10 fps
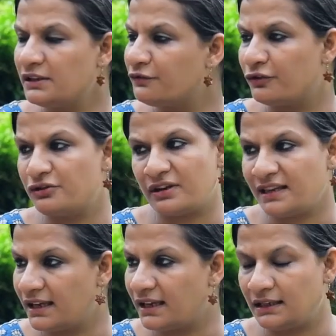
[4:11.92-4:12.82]
it for
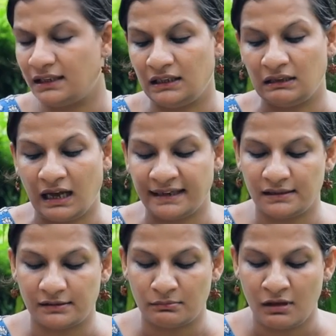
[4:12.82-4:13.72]
drinking any
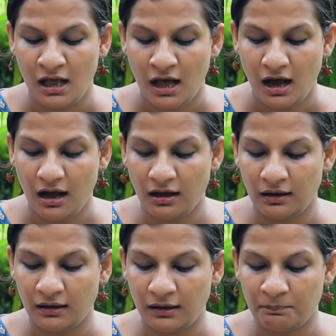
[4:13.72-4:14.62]
item.
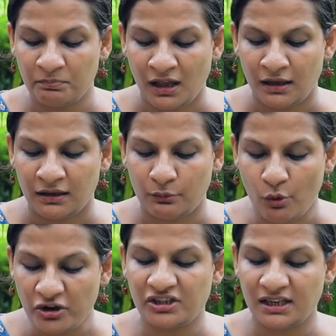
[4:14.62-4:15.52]

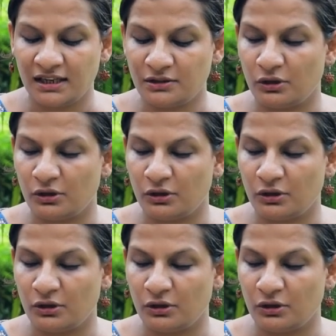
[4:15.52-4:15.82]
Washing it